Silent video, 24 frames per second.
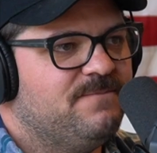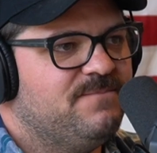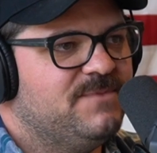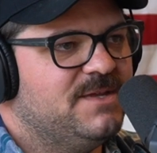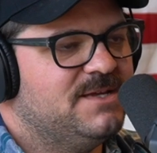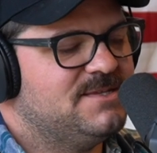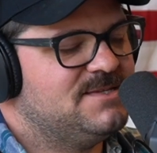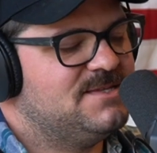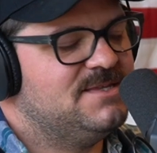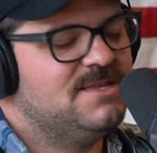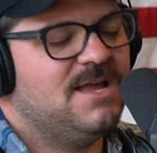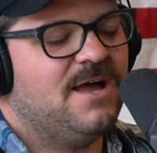
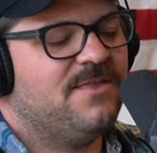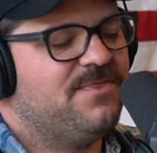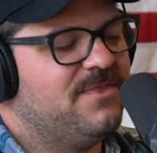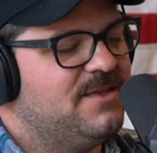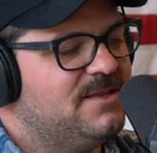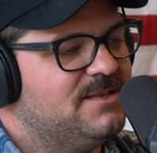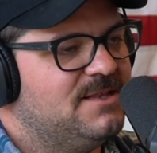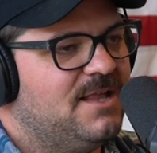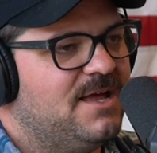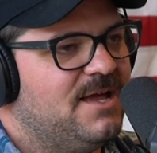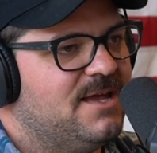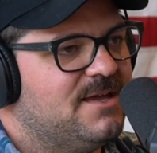It's
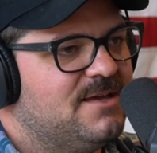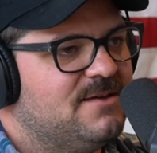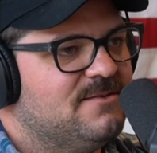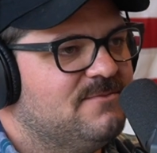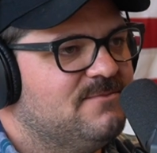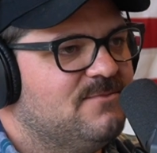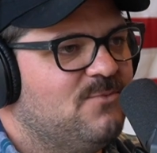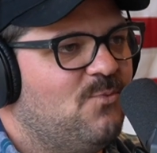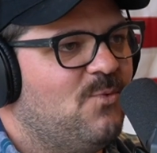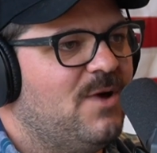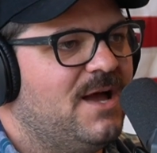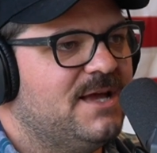nothing like
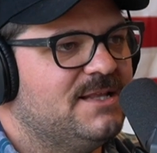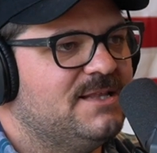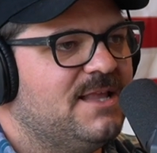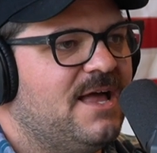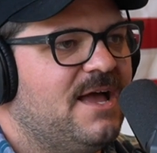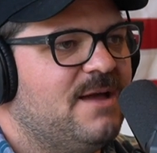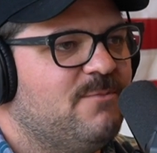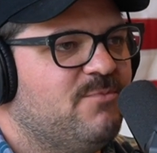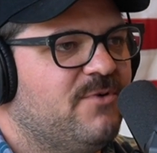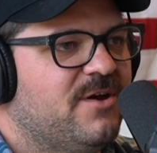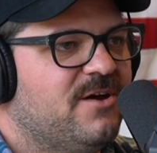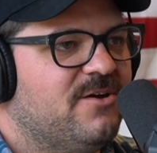Wine
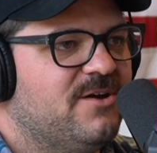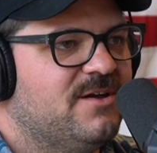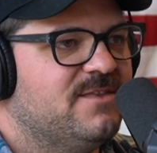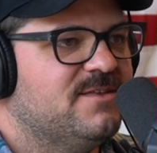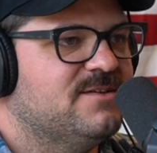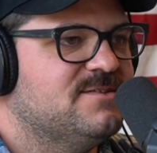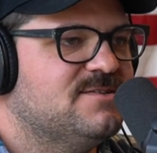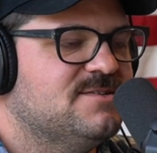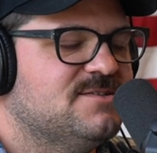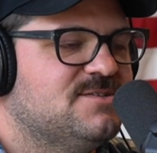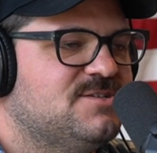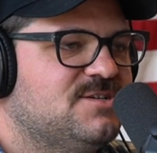Library.
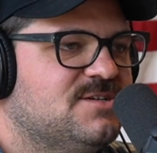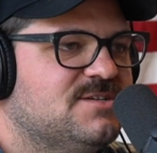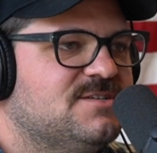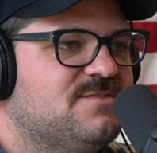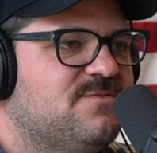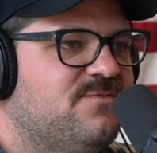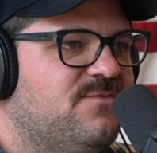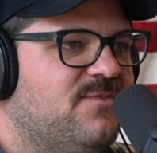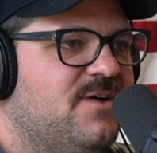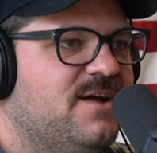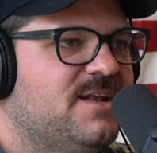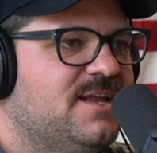This is just
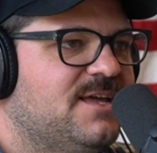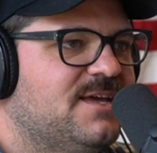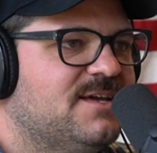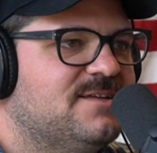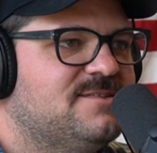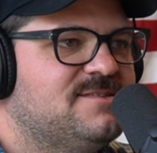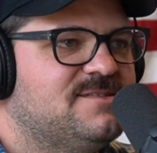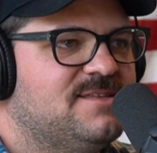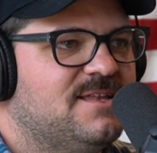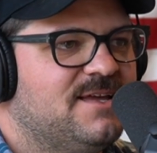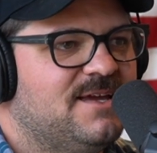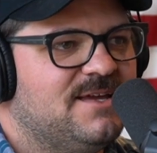funny.
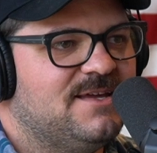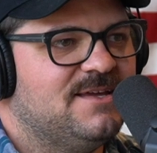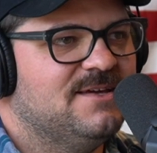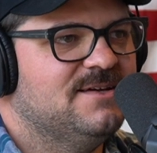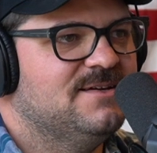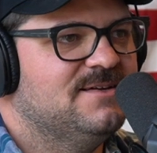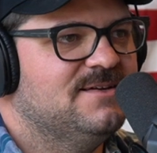It's like,